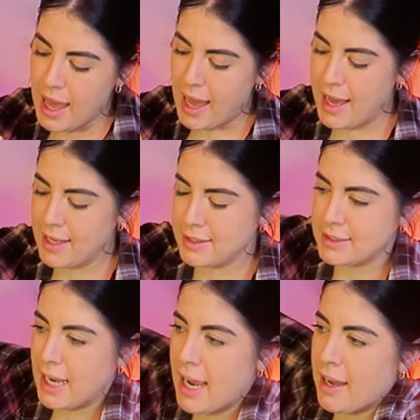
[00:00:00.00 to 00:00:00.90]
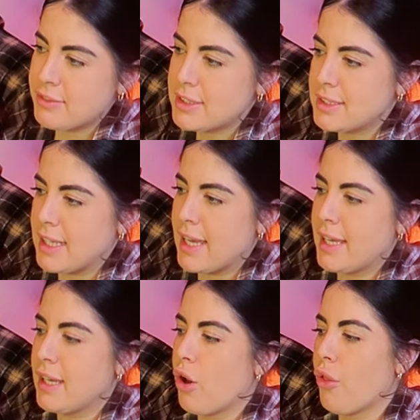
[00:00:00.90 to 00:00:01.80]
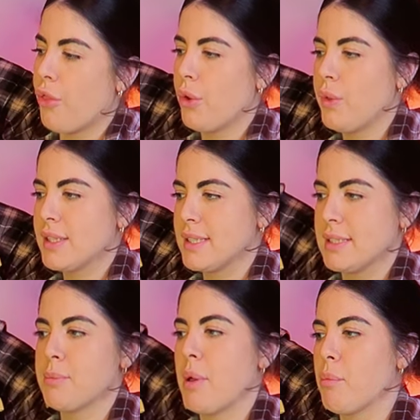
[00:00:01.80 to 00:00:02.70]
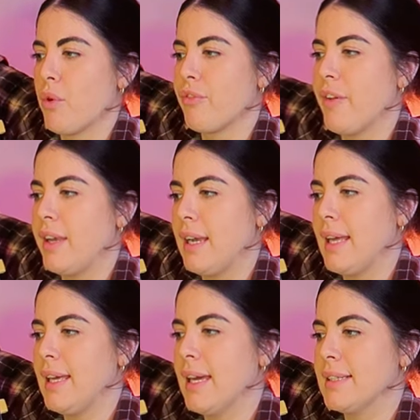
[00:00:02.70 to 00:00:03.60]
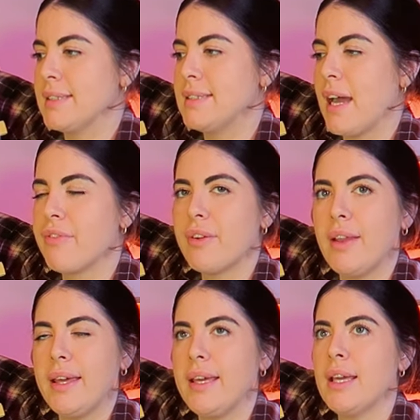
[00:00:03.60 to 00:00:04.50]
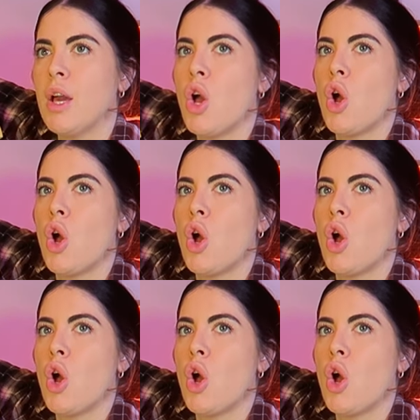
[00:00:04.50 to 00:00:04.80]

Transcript: And I have to say, although this is a bit more fiddly, it's definitely